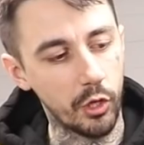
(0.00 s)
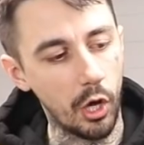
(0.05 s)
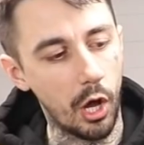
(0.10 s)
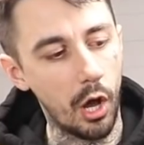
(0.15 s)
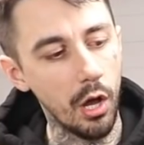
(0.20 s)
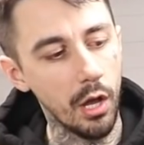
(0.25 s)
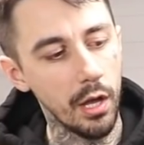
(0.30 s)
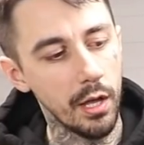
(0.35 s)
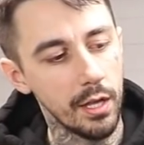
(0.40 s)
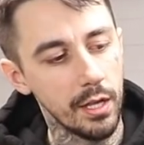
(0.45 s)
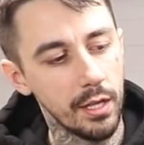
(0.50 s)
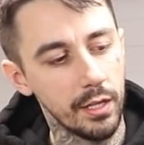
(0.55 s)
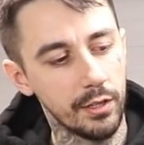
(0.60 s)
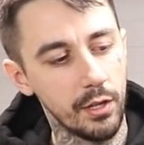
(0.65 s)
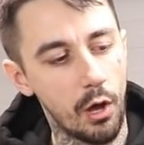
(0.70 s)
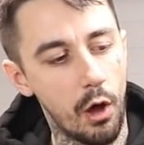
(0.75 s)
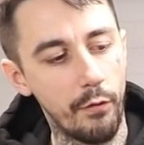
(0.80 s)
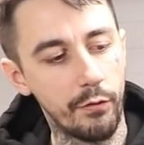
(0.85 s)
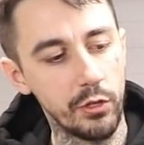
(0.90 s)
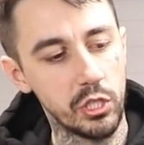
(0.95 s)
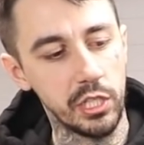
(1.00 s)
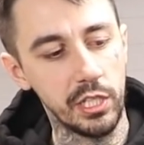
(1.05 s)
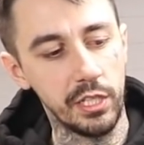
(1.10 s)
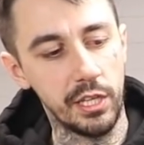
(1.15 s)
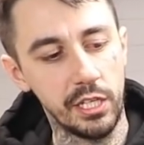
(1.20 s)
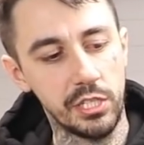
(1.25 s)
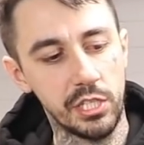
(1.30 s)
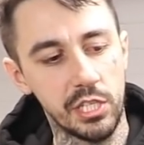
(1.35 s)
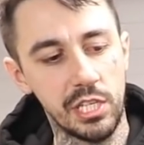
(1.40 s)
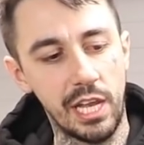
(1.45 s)
Got, obviously,
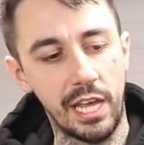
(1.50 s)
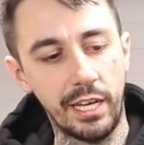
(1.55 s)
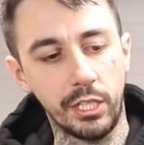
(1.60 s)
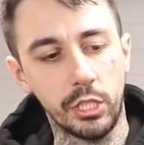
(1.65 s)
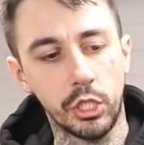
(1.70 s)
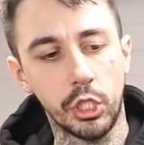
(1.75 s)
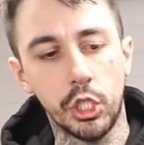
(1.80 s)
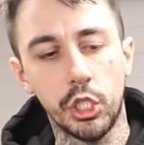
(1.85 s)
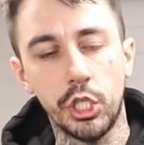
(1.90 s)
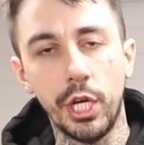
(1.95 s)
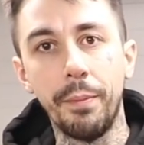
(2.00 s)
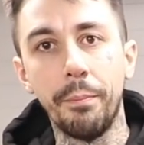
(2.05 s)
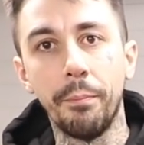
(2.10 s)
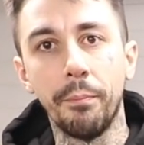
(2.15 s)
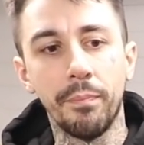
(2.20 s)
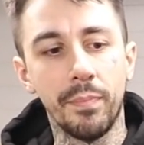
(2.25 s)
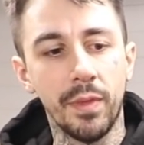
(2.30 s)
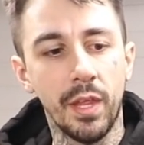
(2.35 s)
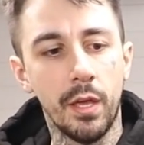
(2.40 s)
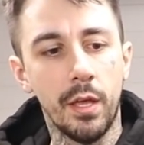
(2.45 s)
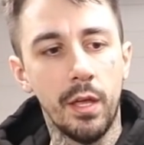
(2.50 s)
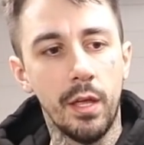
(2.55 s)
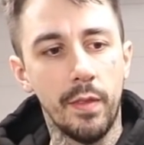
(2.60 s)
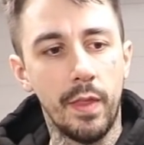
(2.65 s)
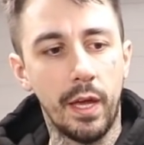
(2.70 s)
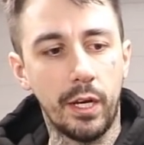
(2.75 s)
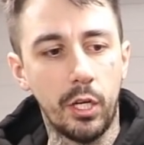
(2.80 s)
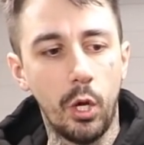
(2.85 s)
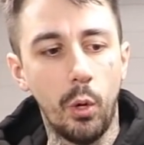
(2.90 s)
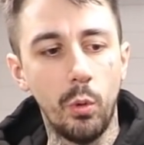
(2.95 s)
this is like a shim
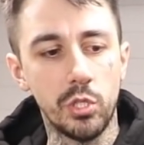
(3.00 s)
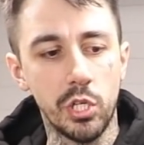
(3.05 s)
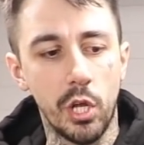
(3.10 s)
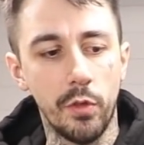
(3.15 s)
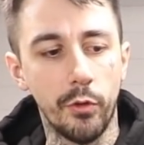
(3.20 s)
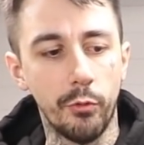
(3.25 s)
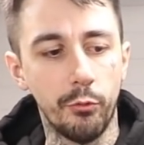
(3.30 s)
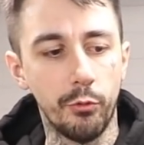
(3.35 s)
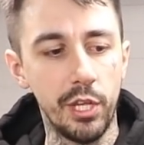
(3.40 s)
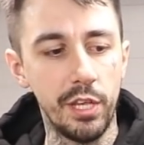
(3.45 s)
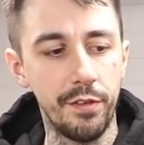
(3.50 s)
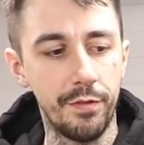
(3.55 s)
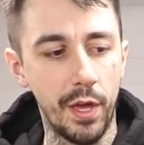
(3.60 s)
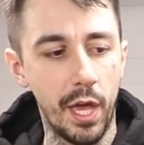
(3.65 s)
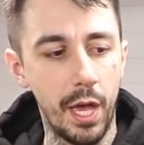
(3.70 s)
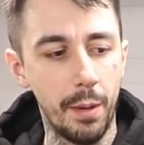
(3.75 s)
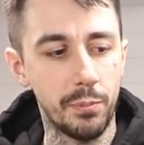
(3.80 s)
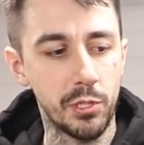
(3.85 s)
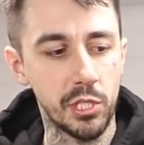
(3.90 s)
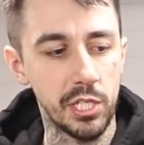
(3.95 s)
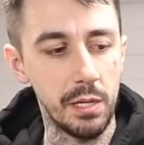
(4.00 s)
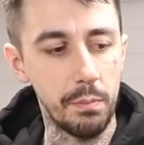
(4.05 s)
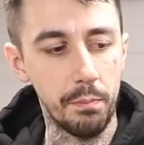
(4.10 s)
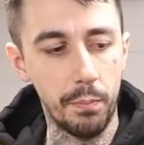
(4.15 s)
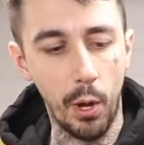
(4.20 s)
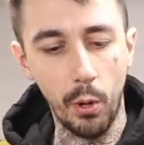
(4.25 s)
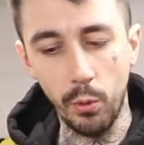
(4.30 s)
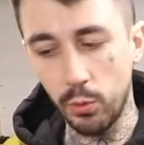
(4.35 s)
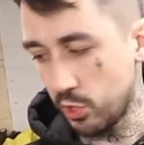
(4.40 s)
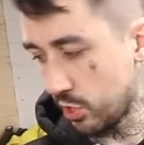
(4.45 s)
that goes on the reverb seat
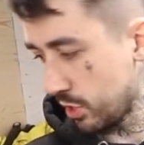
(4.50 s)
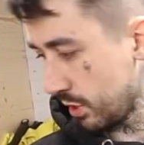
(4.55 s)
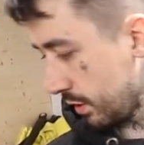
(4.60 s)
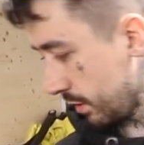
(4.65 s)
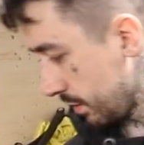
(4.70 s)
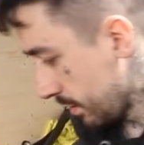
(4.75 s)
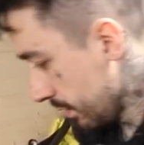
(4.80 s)
post,